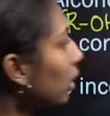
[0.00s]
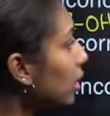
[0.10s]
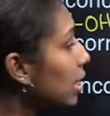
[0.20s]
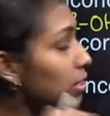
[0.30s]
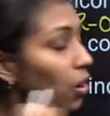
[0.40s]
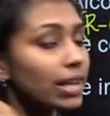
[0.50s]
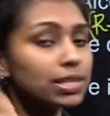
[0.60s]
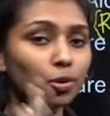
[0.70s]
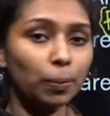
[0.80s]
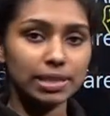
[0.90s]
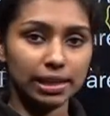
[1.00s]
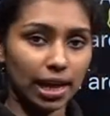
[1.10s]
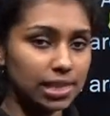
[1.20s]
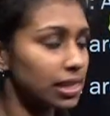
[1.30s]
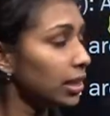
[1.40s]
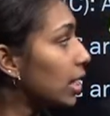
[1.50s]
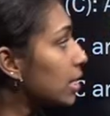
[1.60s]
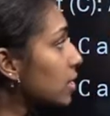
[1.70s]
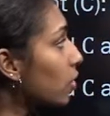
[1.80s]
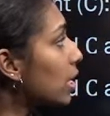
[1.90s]
ring, there is an OH group is attaching. That
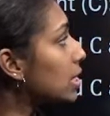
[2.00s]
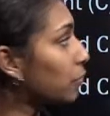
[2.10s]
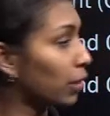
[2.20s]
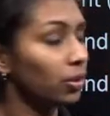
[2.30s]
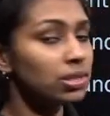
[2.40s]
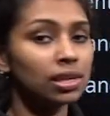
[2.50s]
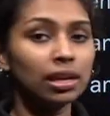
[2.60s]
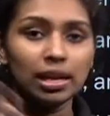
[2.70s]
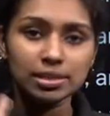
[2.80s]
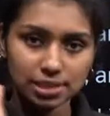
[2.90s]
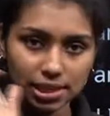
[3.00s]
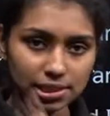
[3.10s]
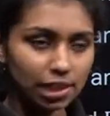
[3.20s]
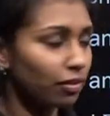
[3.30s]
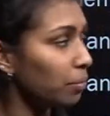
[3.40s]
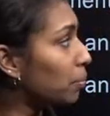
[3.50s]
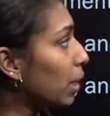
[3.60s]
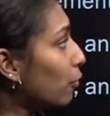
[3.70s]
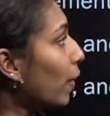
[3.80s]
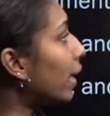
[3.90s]
is known as the phenols. Just give a
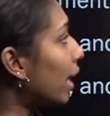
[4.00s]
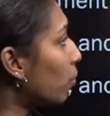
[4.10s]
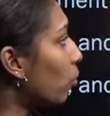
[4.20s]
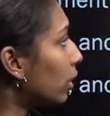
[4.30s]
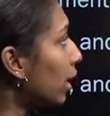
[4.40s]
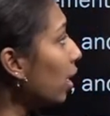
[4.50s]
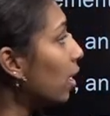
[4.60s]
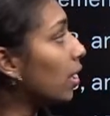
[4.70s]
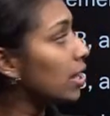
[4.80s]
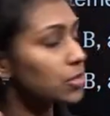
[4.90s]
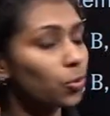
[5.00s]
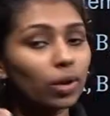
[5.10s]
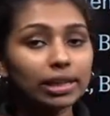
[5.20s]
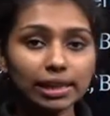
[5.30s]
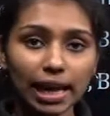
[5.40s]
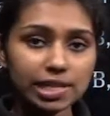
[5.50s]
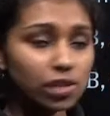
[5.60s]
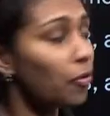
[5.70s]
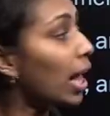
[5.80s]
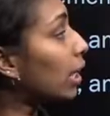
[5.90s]
brief idea about that. So in the case of
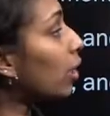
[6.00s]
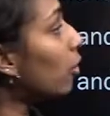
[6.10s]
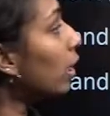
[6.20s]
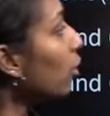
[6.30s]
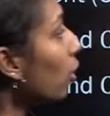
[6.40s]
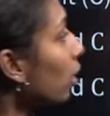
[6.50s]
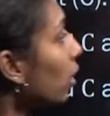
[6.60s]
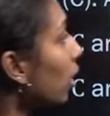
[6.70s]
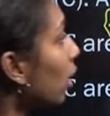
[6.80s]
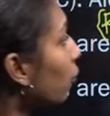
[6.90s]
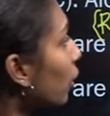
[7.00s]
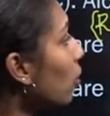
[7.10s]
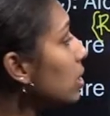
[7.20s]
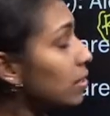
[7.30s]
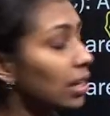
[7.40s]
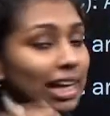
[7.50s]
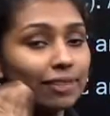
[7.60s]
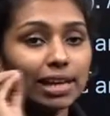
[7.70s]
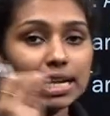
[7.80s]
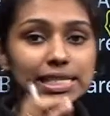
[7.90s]
alcohol and phenols,
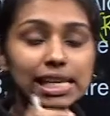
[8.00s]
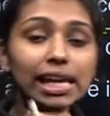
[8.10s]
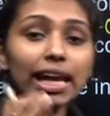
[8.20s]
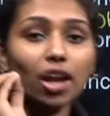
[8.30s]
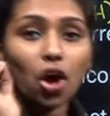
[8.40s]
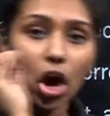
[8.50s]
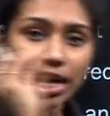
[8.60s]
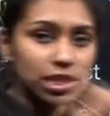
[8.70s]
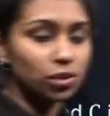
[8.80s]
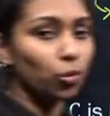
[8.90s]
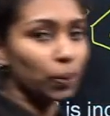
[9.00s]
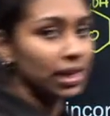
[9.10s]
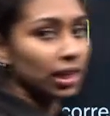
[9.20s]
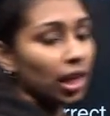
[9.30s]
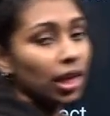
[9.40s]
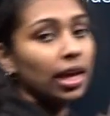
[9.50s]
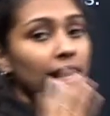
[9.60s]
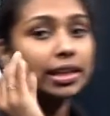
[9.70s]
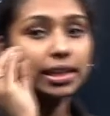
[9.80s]
we are seeing an OH group, right? In the